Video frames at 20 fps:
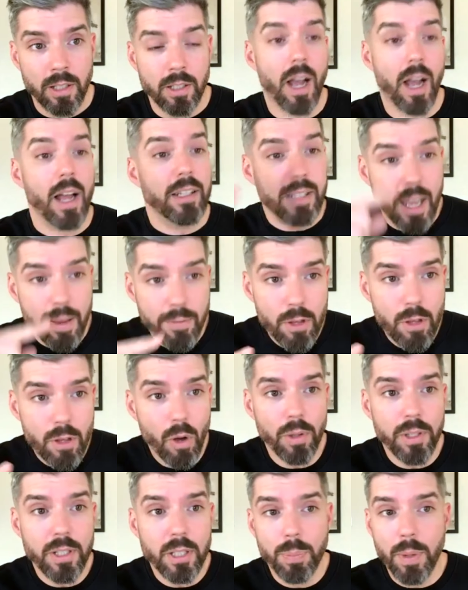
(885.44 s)
God gave you the
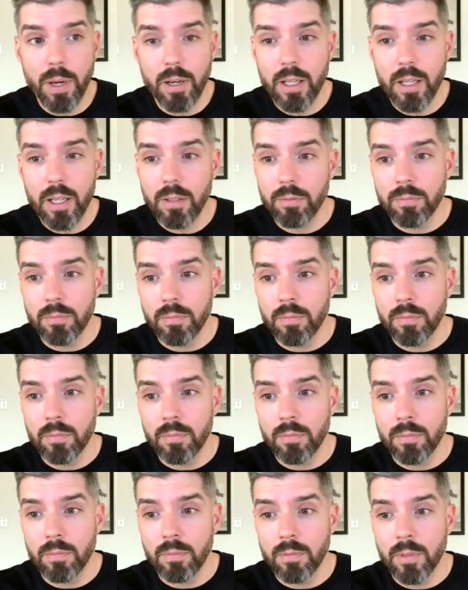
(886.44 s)
Holy Spirit.
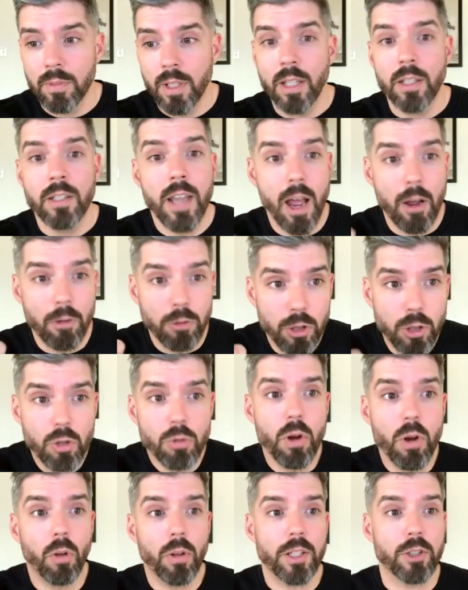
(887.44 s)
Now
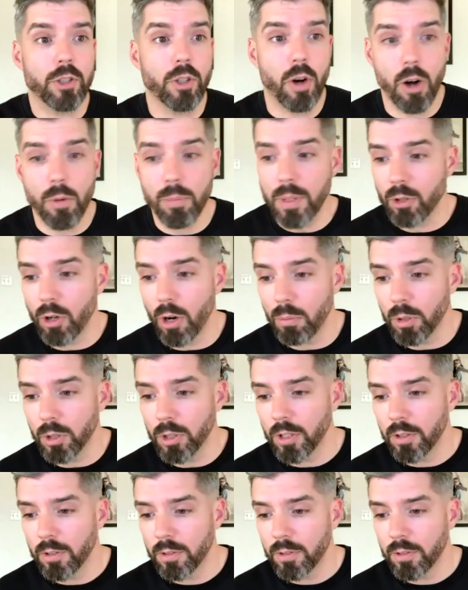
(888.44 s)
you don't let your heart be troubled.